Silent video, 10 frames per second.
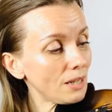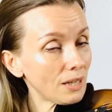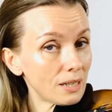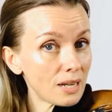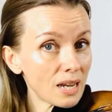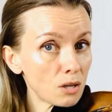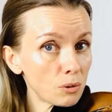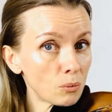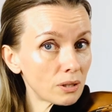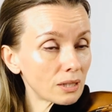And now we
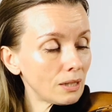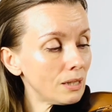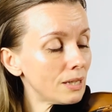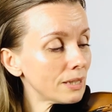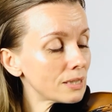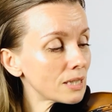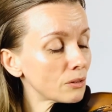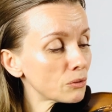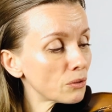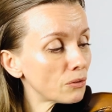want to glide
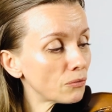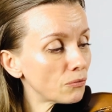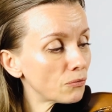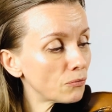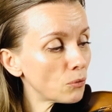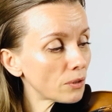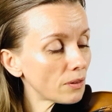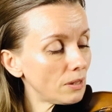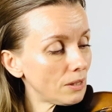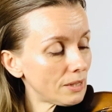down to the
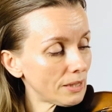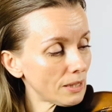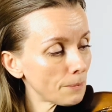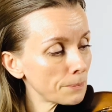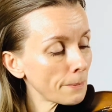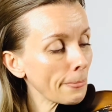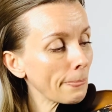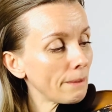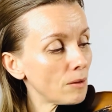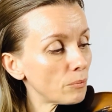fourth line,
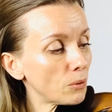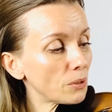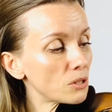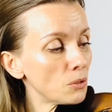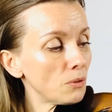but we do